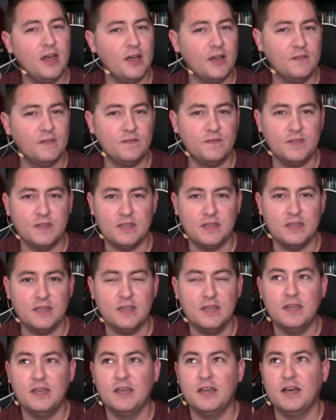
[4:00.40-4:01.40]
of the
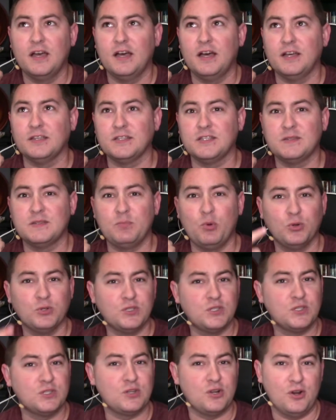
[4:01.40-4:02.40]
sports
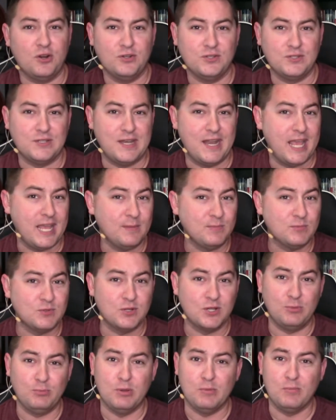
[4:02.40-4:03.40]
stars' names are
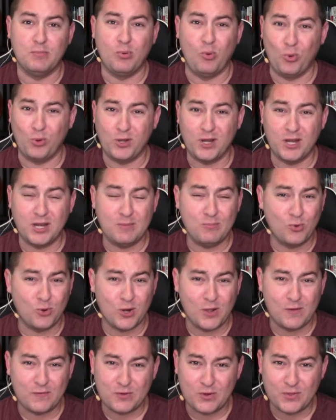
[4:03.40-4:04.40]
going to be important anymore
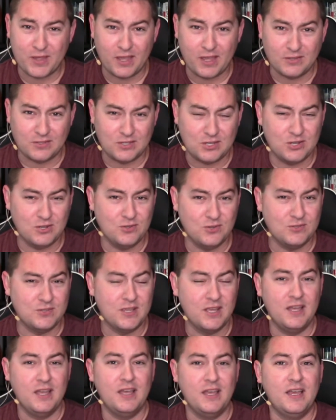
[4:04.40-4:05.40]
after 1,000 years.
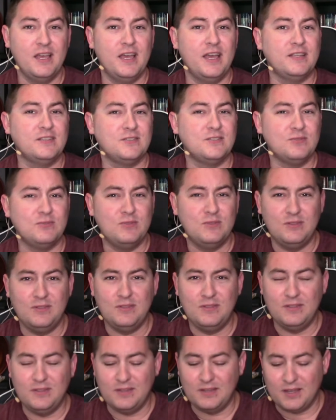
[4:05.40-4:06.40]
And so
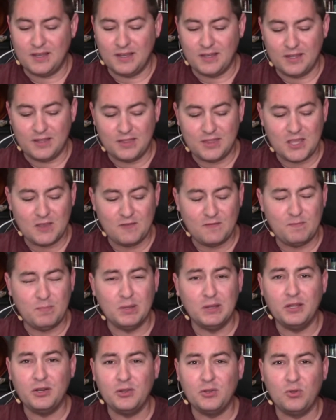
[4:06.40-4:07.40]
think of
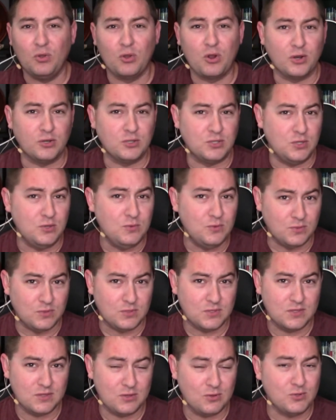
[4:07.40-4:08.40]
political
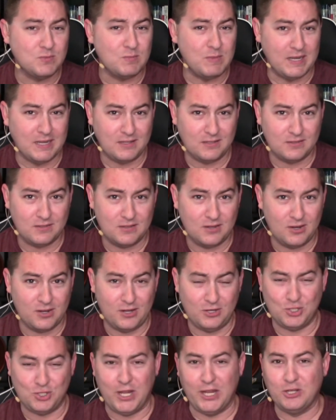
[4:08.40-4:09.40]
cartoons. Those meanings are going
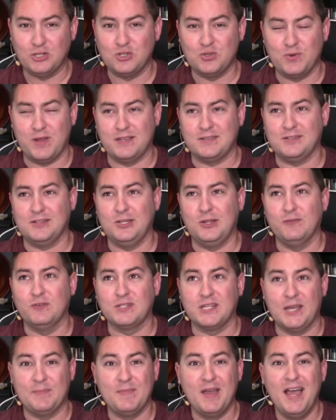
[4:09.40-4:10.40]
to change drastically over
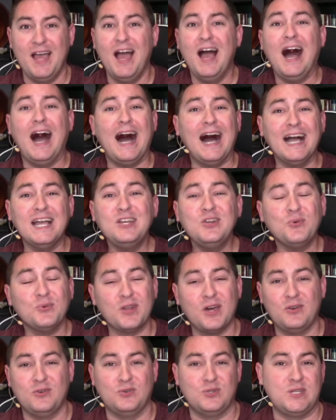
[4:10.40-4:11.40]
time. I don't
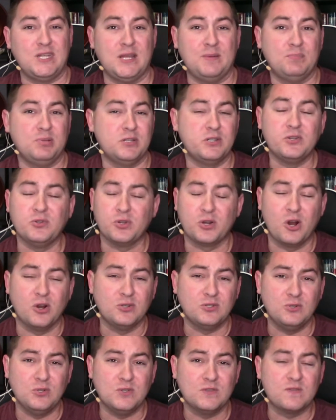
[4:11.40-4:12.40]
understand political
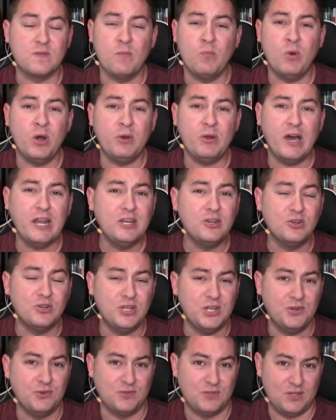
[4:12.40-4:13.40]
cartoons from 100
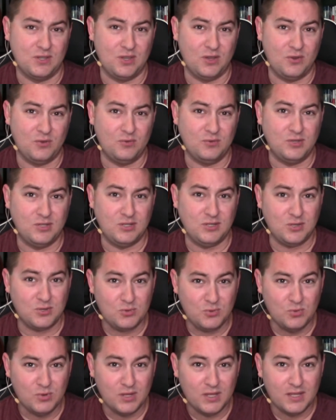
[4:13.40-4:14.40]
years ago. Do
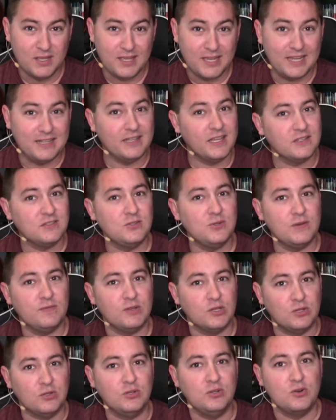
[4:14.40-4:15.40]
you? Unless you have a
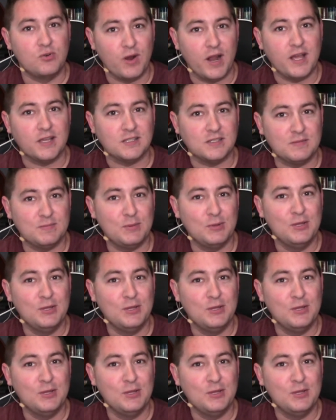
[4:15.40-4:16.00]
good grasp,